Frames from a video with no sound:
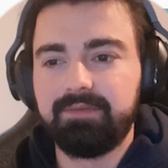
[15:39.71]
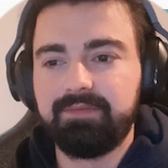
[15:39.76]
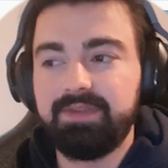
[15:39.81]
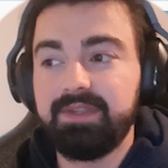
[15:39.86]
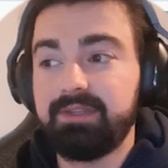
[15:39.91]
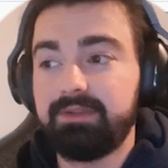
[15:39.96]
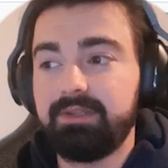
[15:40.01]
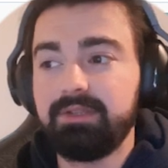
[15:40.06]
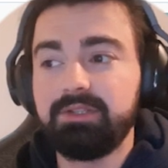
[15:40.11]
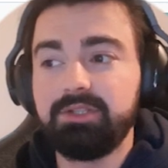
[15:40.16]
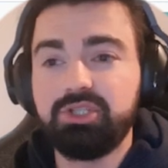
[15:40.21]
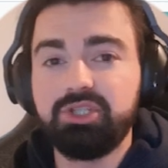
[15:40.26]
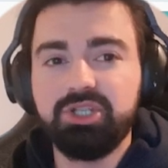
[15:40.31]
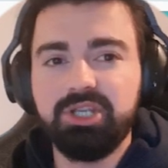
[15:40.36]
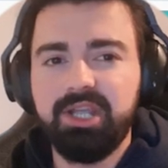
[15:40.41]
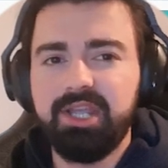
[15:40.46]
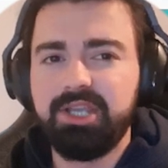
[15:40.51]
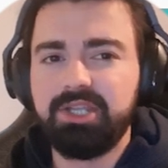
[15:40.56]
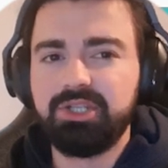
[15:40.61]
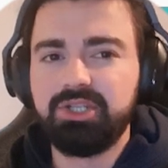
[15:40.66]
It didn't
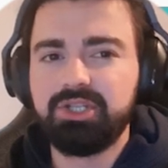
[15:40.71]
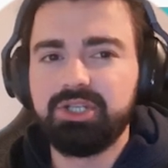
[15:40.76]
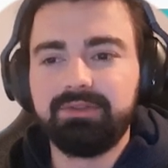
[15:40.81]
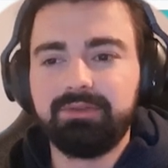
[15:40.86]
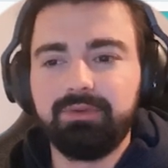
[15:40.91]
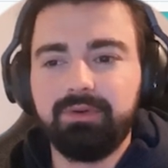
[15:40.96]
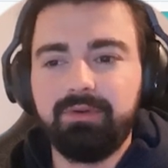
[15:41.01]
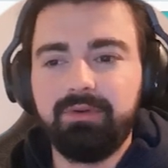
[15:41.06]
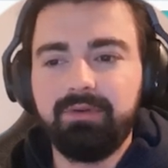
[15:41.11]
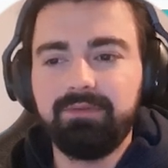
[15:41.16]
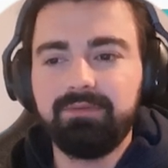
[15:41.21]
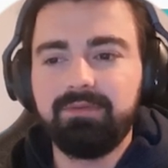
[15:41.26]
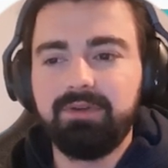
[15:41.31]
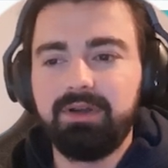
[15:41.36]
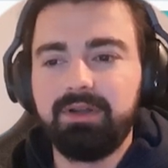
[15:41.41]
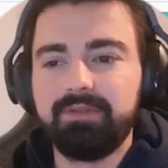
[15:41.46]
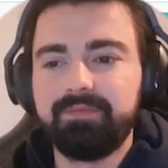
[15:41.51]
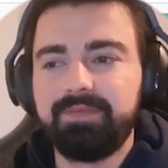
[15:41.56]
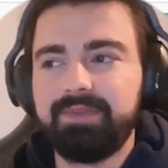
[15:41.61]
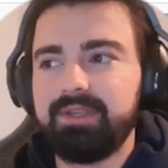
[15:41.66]
change. Third
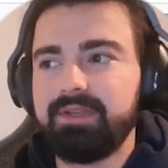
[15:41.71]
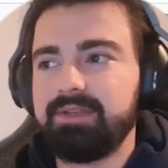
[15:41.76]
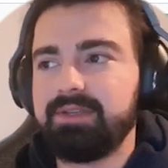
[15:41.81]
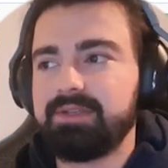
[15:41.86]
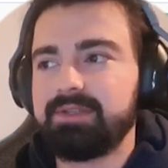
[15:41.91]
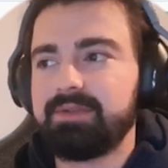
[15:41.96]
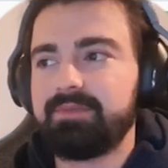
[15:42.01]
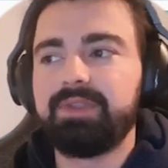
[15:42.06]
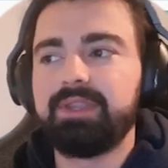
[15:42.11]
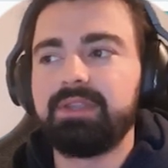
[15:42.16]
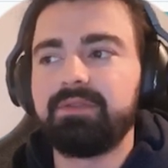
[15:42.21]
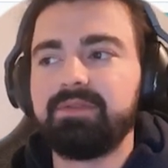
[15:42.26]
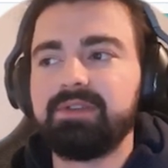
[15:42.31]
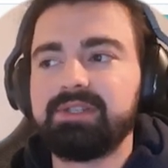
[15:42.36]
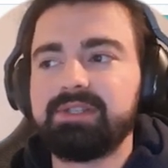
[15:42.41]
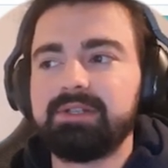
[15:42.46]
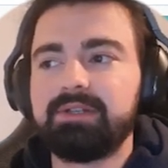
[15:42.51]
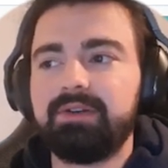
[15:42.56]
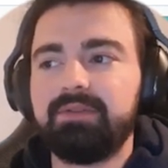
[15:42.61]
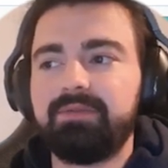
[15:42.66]
one is it
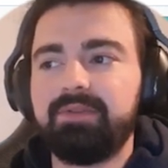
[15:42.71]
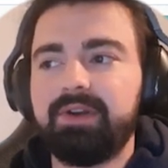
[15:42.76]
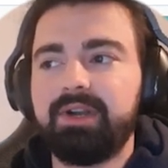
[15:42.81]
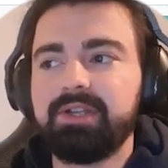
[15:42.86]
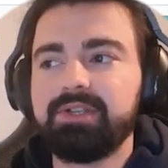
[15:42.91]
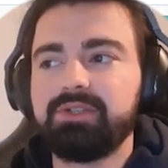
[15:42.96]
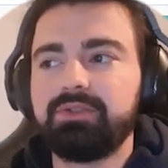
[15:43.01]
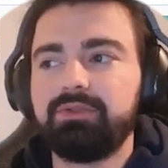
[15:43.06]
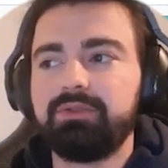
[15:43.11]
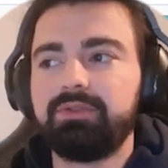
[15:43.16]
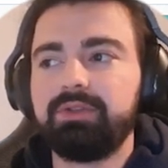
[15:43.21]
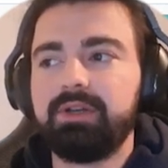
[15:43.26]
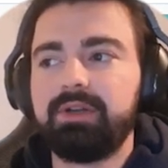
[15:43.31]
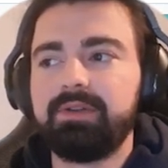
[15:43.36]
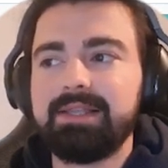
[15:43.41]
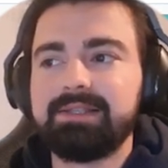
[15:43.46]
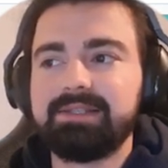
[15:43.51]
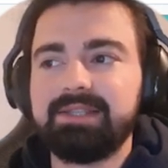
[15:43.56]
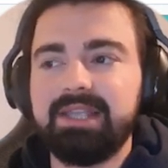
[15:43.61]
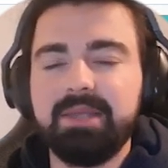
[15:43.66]
was reference to the
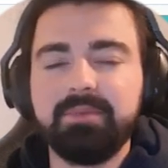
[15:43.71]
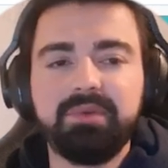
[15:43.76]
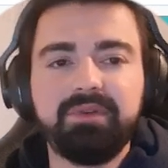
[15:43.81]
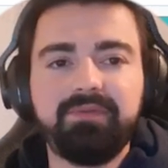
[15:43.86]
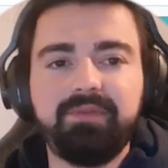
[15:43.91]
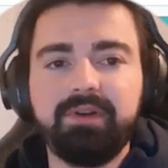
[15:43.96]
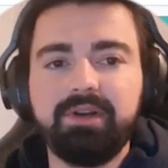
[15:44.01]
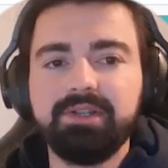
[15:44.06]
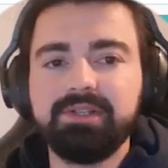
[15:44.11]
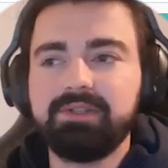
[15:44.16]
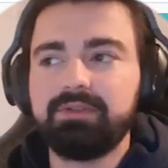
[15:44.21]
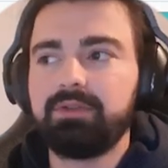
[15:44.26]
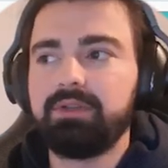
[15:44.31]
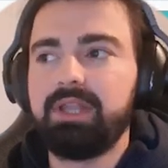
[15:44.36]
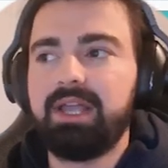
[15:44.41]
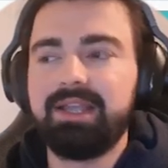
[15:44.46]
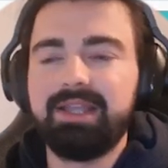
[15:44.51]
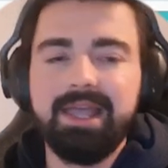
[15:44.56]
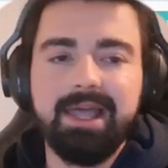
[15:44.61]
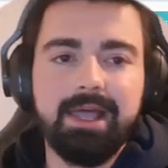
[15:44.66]
same reference
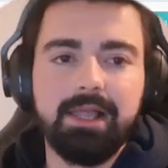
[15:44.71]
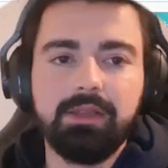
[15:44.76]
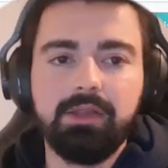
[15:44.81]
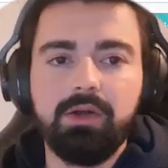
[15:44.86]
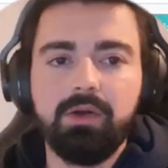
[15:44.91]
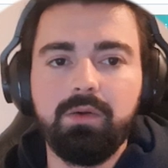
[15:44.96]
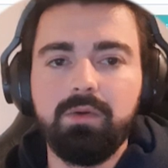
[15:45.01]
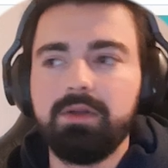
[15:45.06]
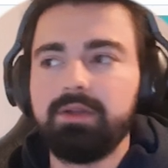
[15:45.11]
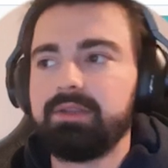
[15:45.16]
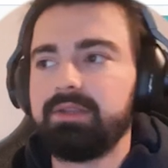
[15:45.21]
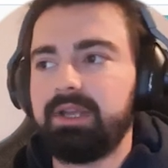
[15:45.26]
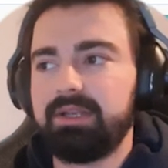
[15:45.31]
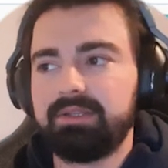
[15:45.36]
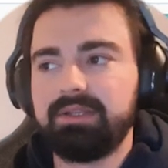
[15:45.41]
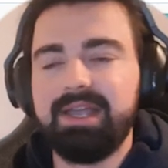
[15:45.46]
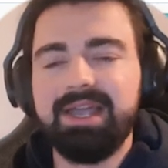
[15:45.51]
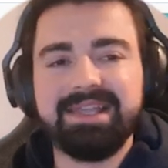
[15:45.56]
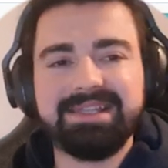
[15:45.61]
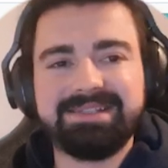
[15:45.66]
like hello, like
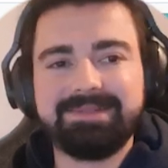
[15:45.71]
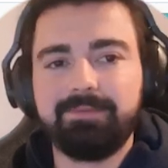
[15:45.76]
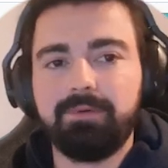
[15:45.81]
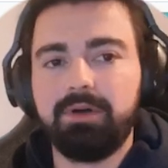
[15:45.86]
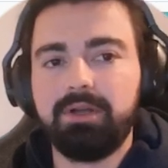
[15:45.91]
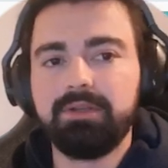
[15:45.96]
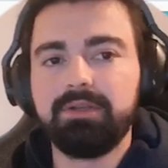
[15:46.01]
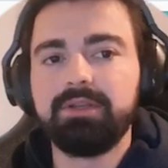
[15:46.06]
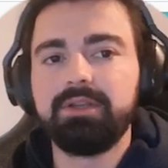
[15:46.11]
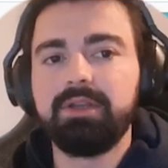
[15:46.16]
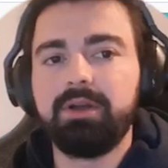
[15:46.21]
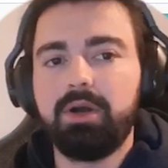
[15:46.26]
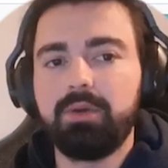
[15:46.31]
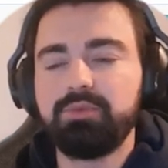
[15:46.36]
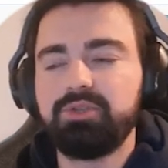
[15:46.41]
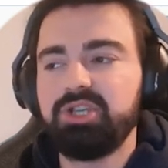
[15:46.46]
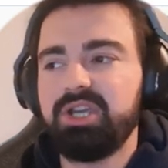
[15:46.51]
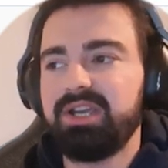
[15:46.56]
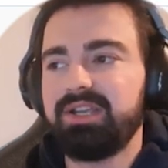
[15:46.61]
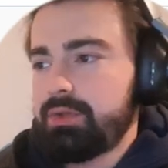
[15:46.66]
the s1
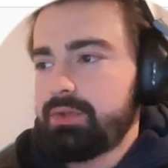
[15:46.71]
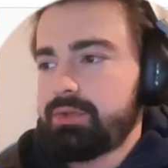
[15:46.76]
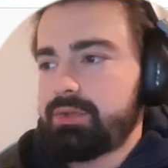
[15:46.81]
object.